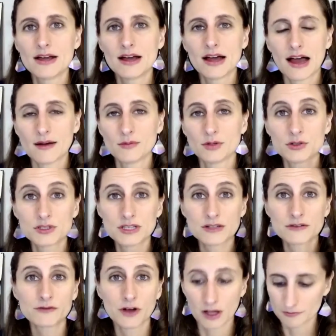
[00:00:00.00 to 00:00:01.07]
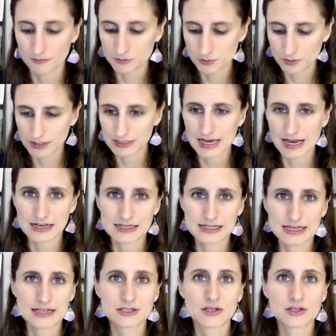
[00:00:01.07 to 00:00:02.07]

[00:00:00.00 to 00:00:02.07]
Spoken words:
who's involved with the day-to-day